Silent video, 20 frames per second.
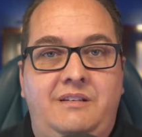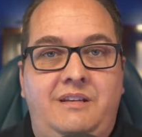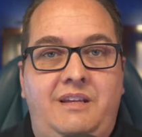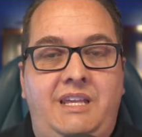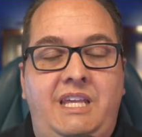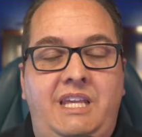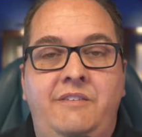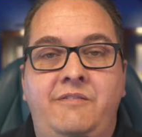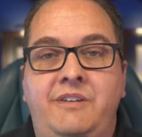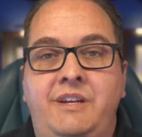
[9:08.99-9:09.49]

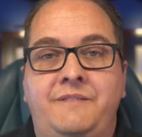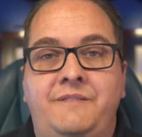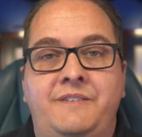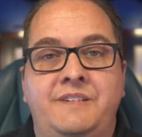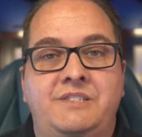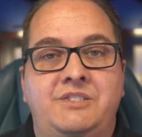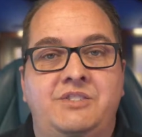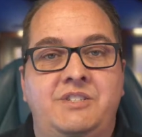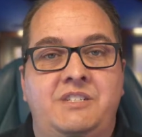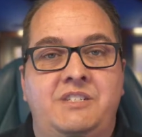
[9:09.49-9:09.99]
Even if
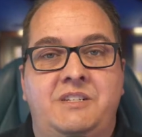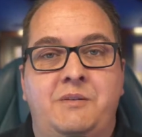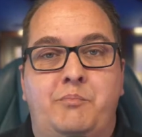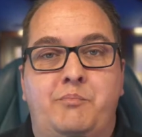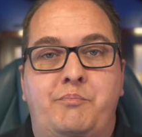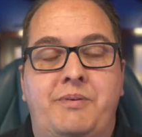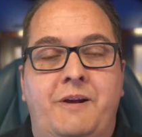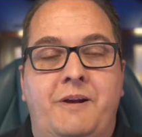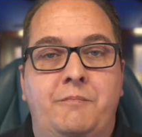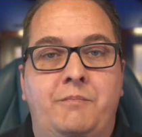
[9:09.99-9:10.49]
it's just a
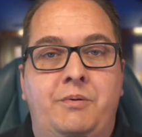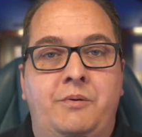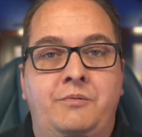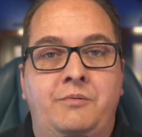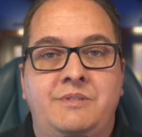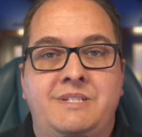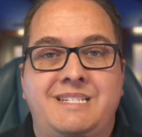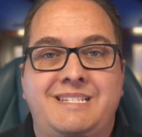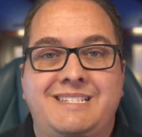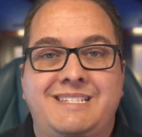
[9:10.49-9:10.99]
bare
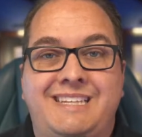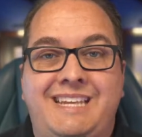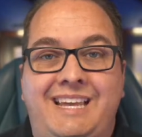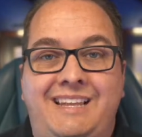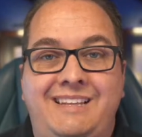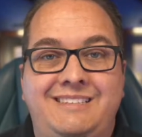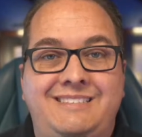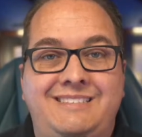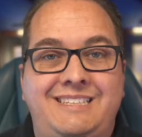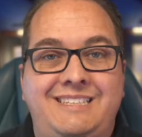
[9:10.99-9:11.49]
bones
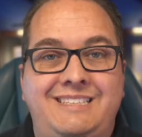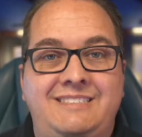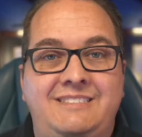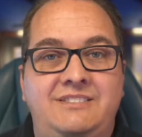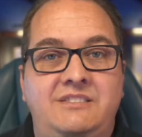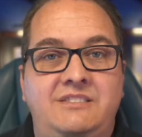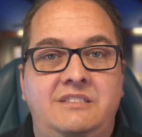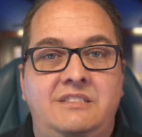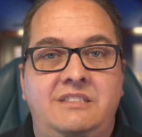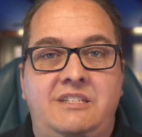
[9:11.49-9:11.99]

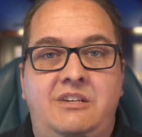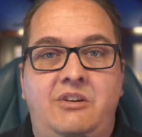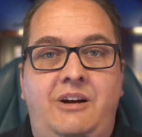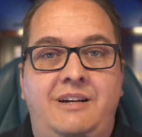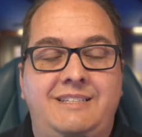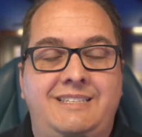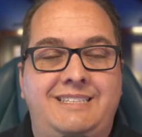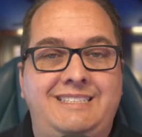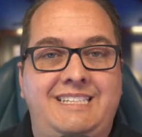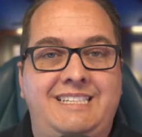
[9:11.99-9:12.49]
skeleton,
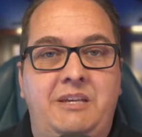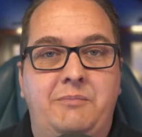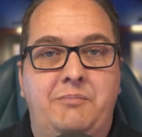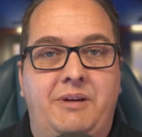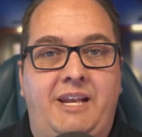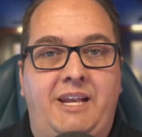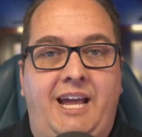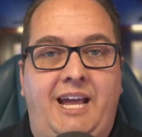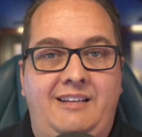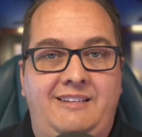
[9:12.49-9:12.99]
not deep
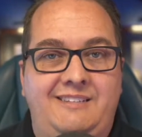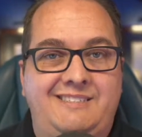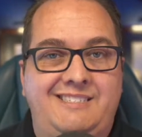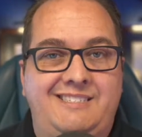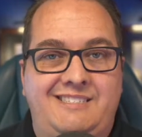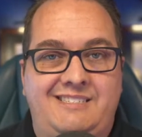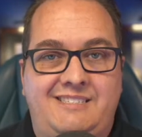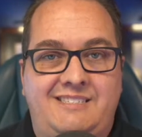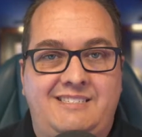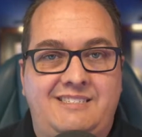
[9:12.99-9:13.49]

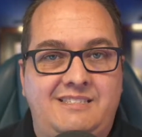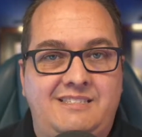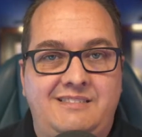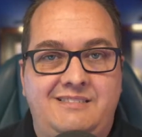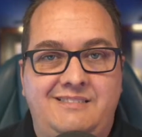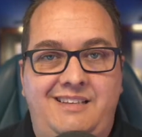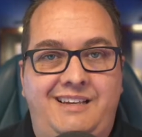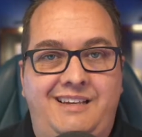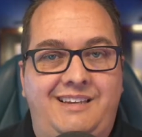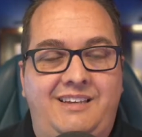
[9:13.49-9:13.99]
analysis,
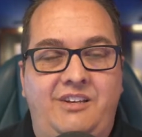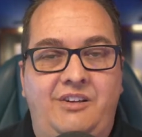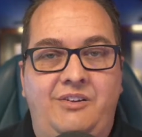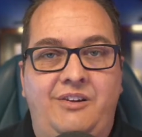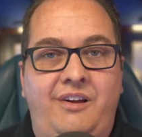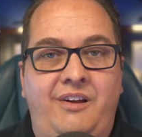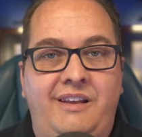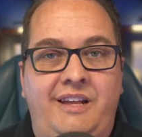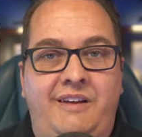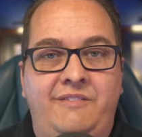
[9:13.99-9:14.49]
like
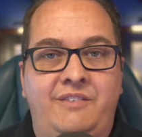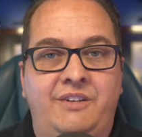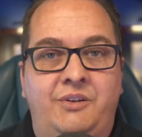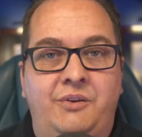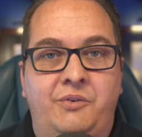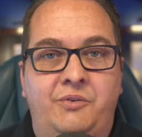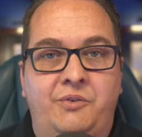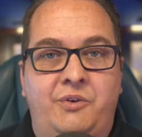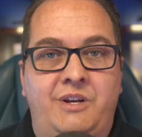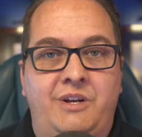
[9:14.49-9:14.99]
I'm going to go
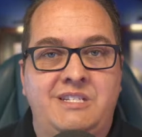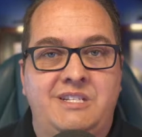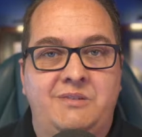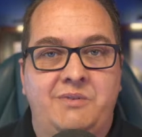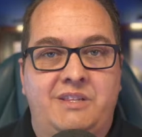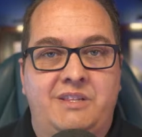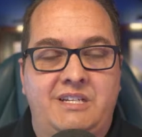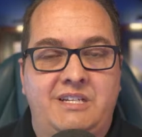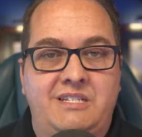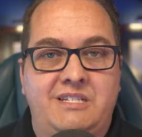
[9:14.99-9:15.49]
crazy
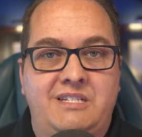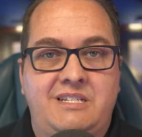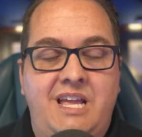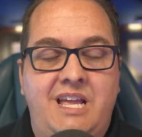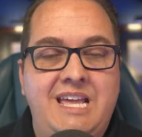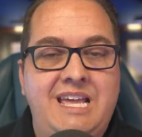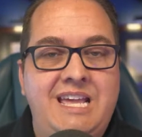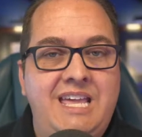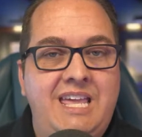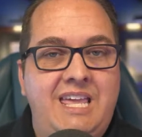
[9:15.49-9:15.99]
with this.
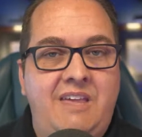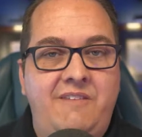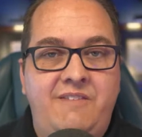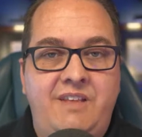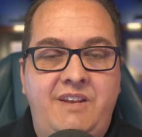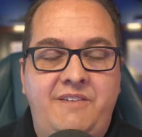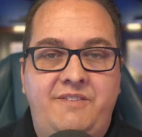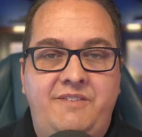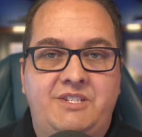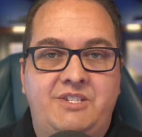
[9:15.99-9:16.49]
Even
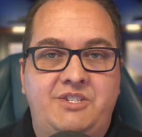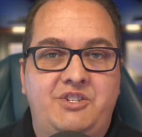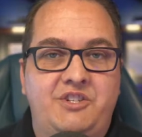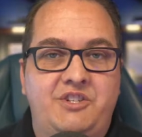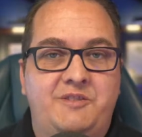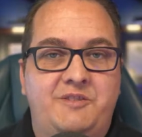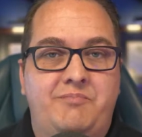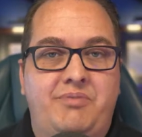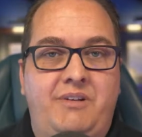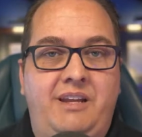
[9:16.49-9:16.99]
if it's
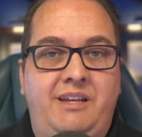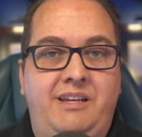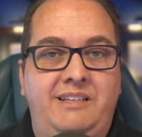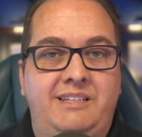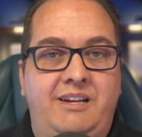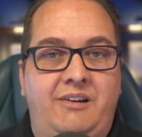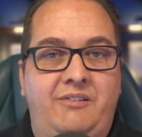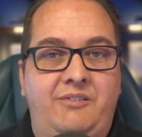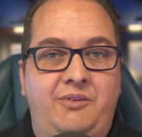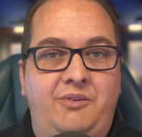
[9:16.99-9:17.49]
just breaking
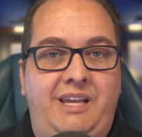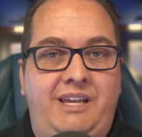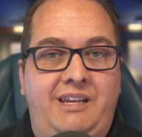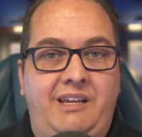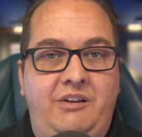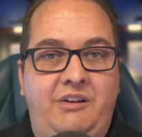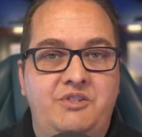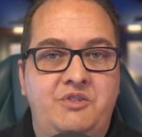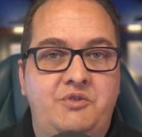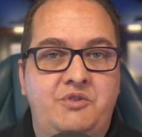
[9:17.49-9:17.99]
down, okay,
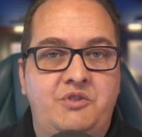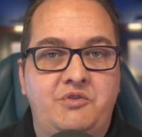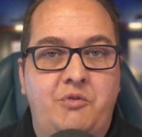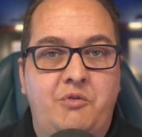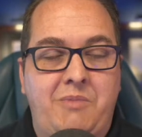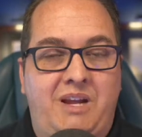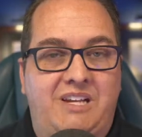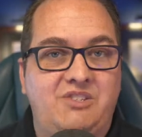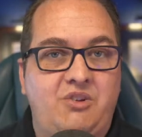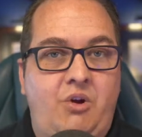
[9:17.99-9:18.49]
here's
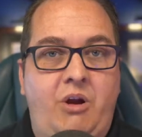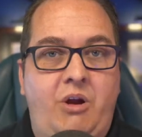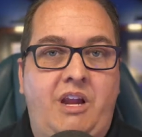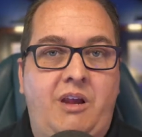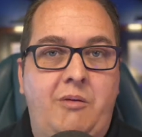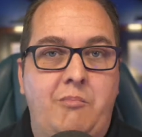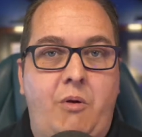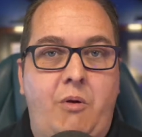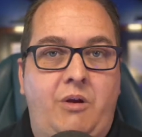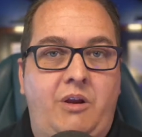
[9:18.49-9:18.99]
my
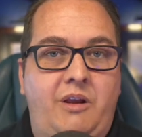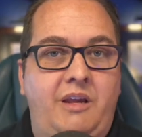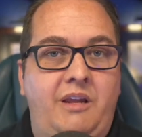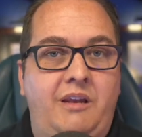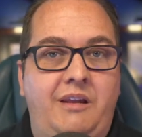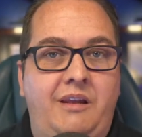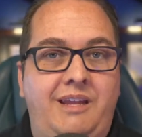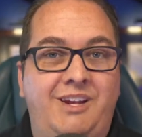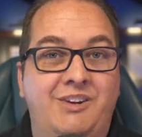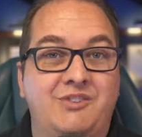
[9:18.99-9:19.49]
target market.
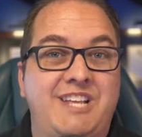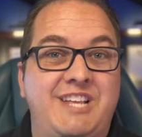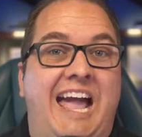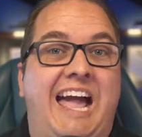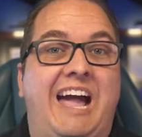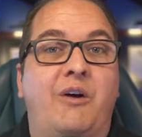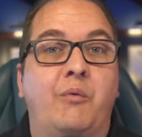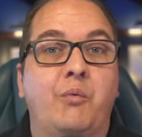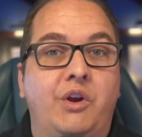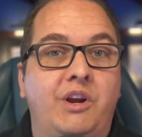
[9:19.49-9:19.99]
Here's
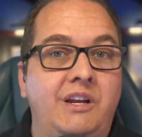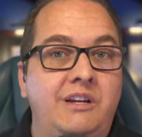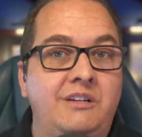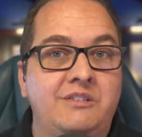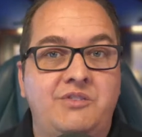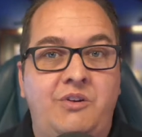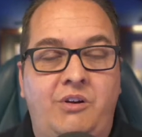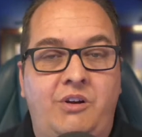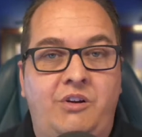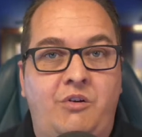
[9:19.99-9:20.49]
how we're going to
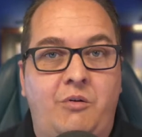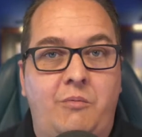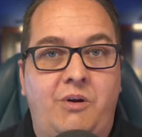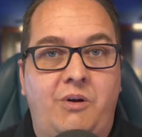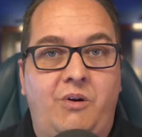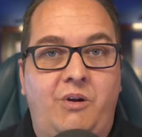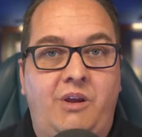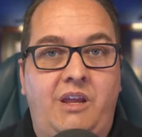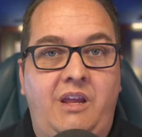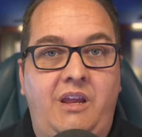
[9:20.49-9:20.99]
target our
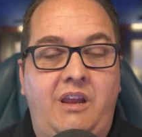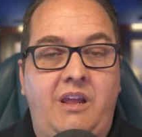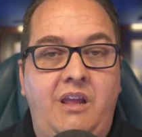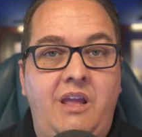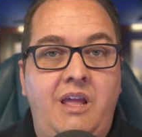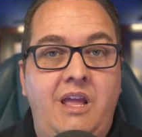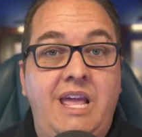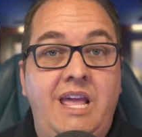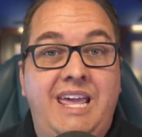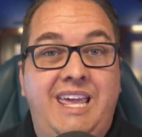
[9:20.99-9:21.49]
market.
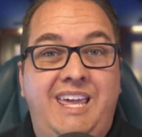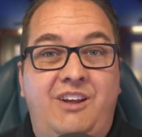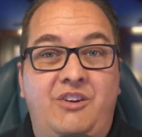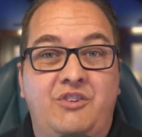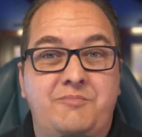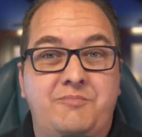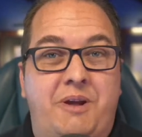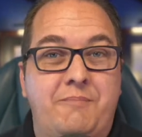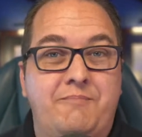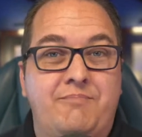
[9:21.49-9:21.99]
Here's
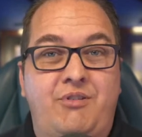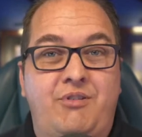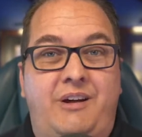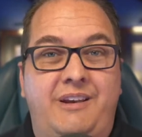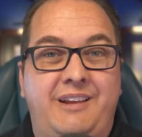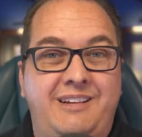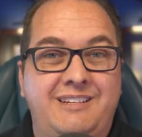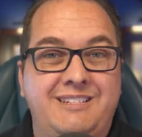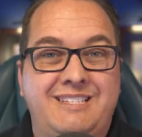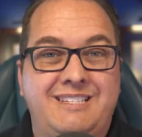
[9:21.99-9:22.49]
my
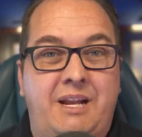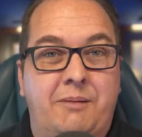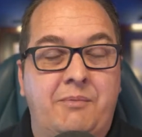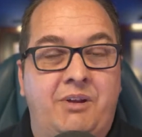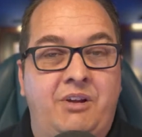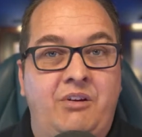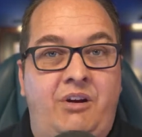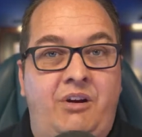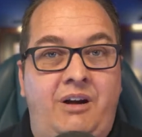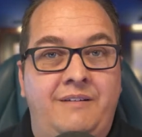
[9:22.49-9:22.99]
products that I'm
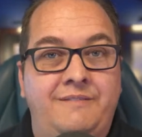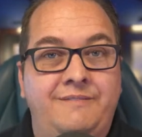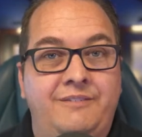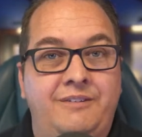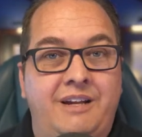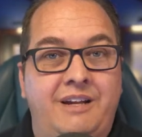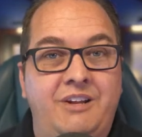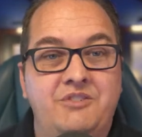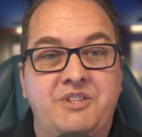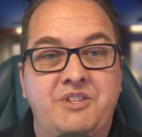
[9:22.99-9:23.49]
going to offer.
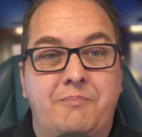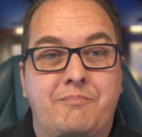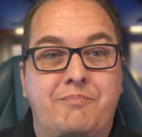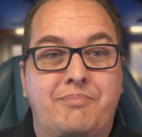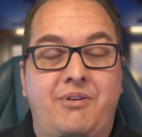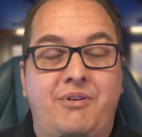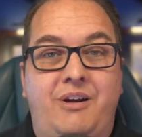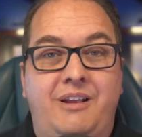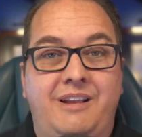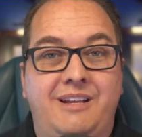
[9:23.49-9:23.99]
Here's the
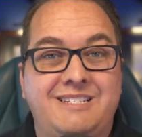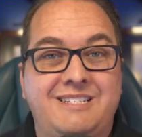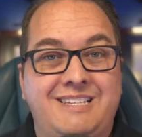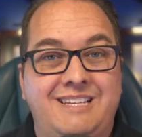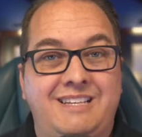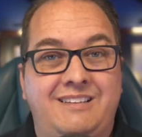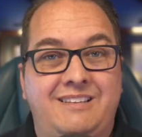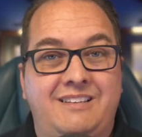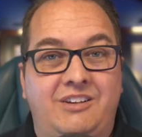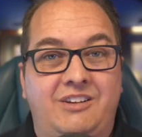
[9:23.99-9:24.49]
products
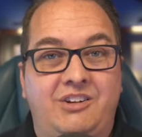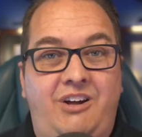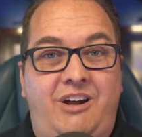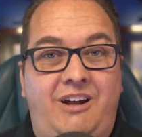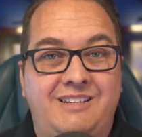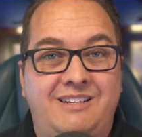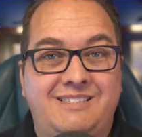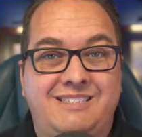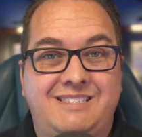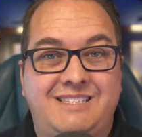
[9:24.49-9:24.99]
the
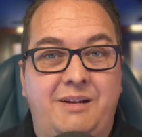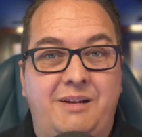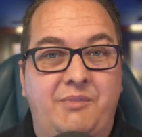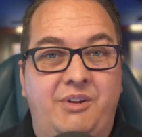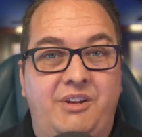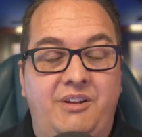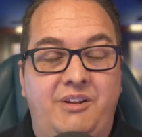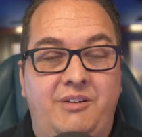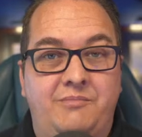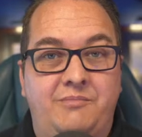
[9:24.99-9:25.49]
cost that I'm
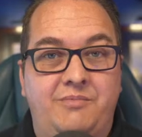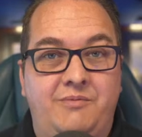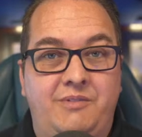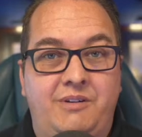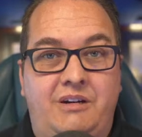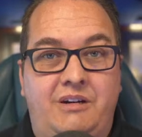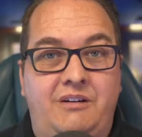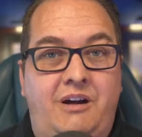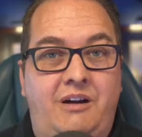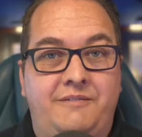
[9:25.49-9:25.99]
going to
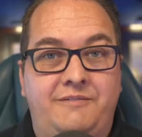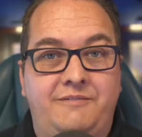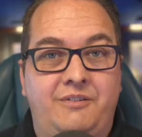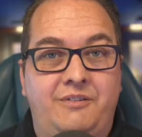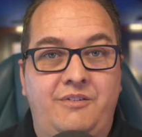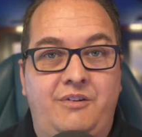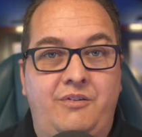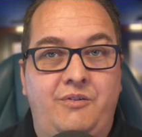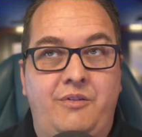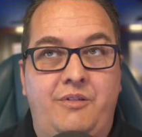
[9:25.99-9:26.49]

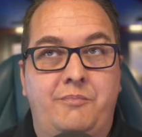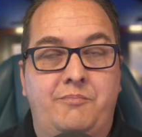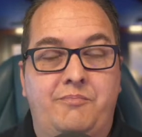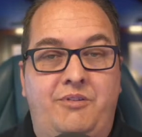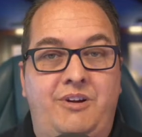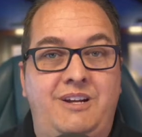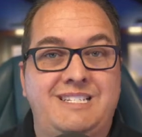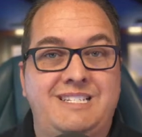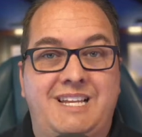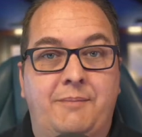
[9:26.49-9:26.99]
offer, or the
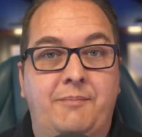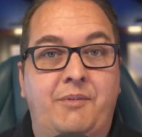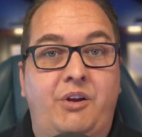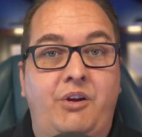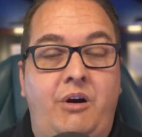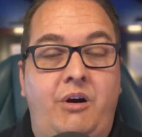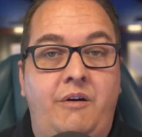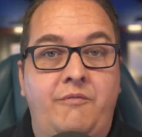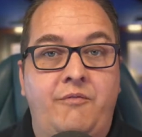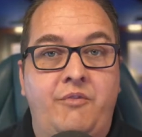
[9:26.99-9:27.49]
price that I'm going to
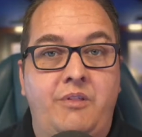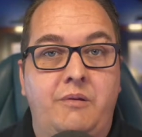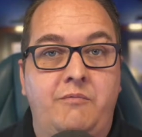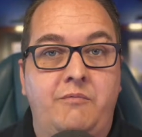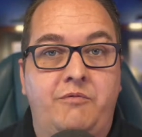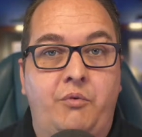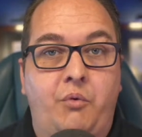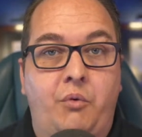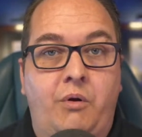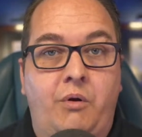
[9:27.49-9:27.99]
offer them
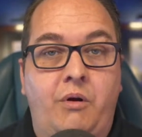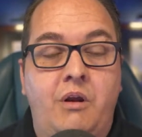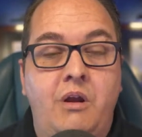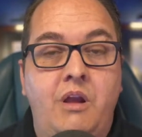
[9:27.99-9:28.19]
for.